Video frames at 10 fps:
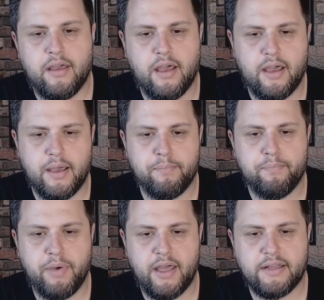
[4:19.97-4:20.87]

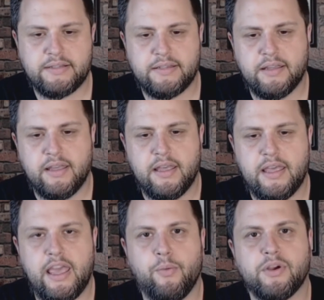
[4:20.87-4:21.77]
But
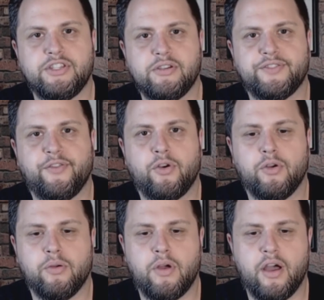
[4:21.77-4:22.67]
it was
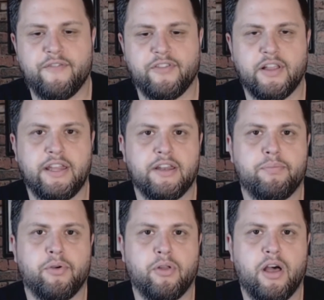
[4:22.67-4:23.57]
useful for Lydia to
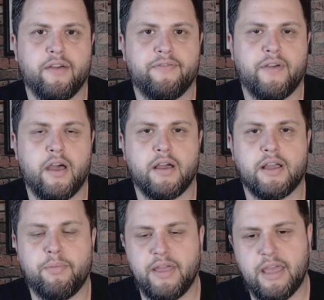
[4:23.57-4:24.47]
pull off a
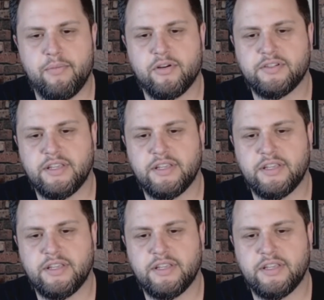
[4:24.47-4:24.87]
couple hammers,